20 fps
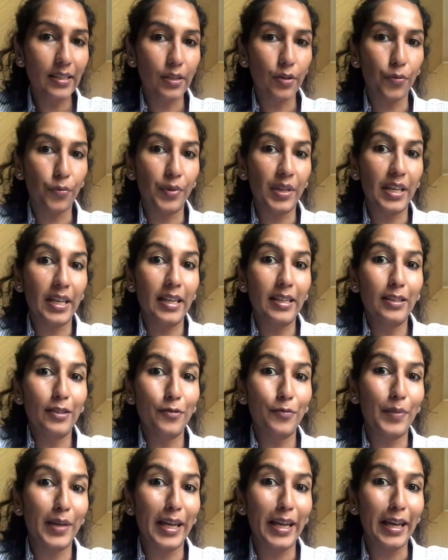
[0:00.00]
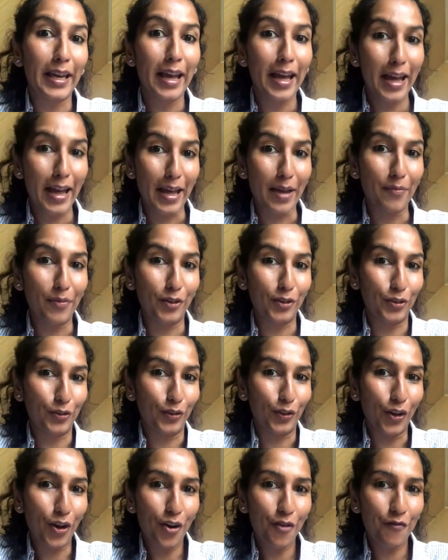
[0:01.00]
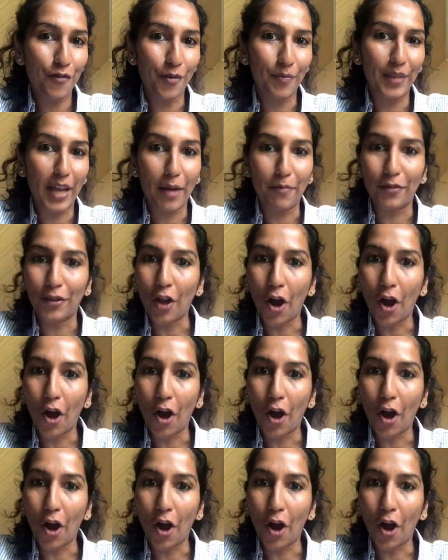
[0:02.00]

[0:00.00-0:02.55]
So we need to be able to learn from that,